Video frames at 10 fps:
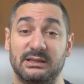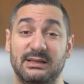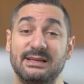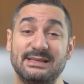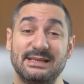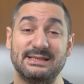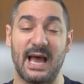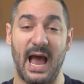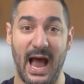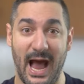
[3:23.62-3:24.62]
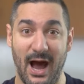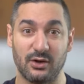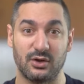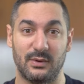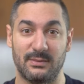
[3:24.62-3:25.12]
This is how
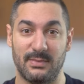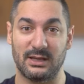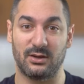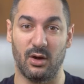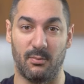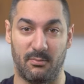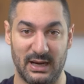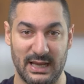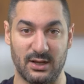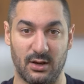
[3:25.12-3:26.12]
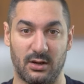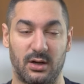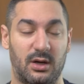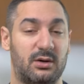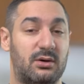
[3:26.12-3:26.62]
you will make a player
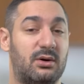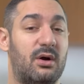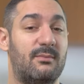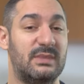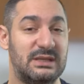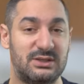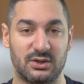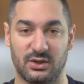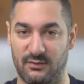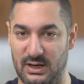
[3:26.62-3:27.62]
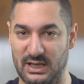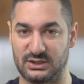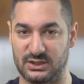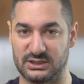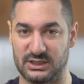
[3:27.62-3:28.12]
commit to your
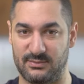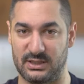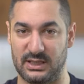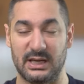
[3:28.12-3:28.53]
relationship.